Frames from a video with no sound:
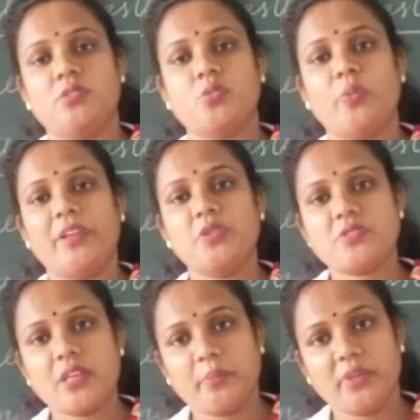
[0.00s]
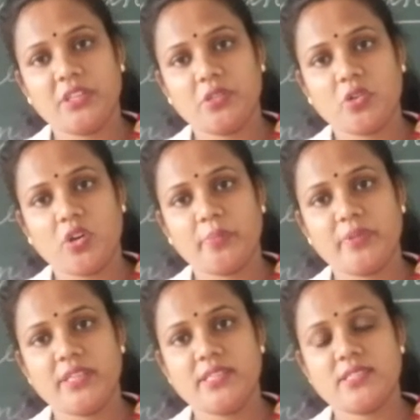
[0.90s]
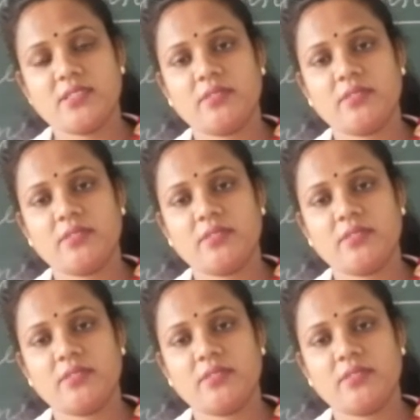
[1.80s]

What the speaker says: So when you submit your copies,